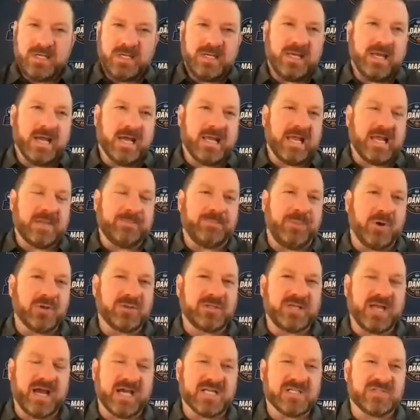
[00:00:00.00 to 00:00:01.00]
Yeah, I like
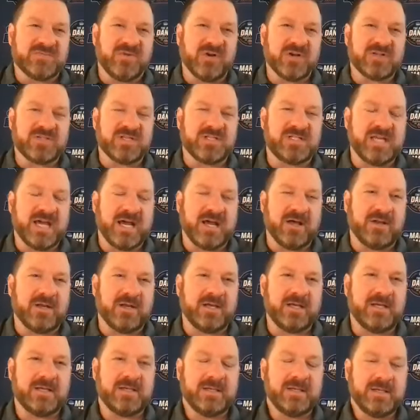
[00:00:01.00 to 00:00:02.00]
both guys'
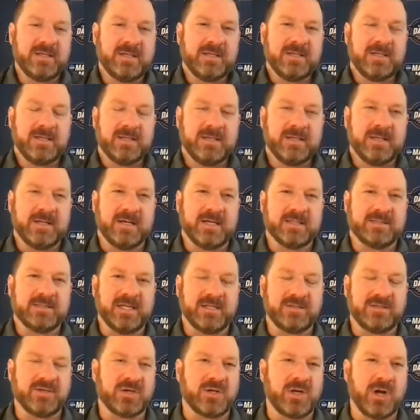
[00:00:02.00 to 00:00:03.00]
versatility. I
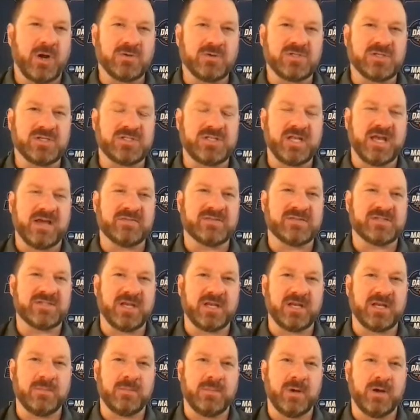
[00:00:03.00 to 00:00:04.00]
think their coaching staff
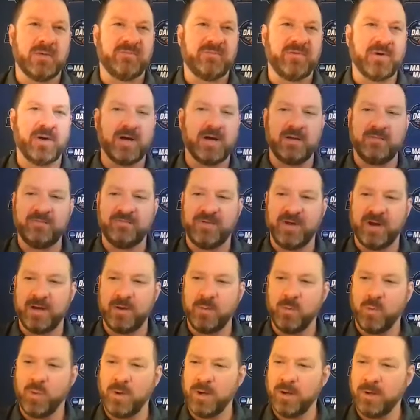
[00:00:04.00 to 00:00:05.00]
setting them up very,
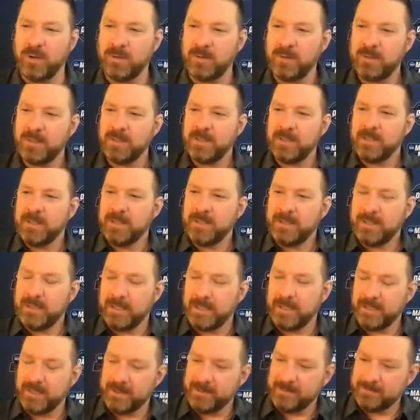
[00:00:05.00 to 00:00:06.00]
very well.
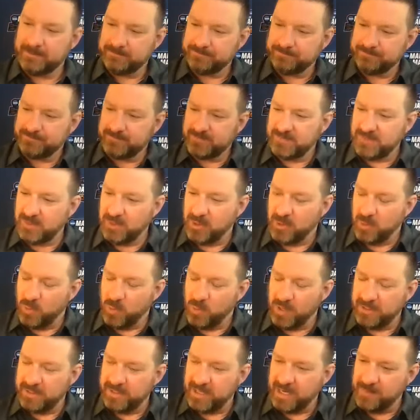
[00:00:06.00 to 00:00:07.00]
You know,
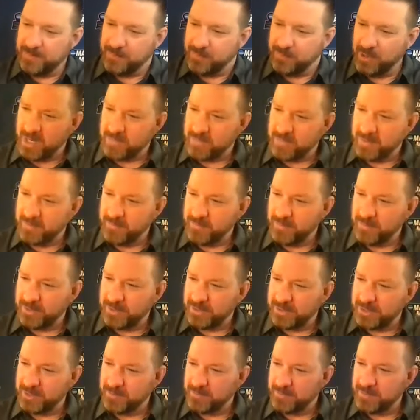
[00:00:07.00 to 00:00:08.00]
one day prep, I'm
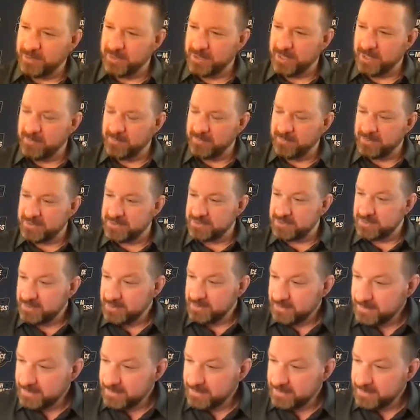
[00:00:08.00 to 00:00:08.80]
really good with numbers.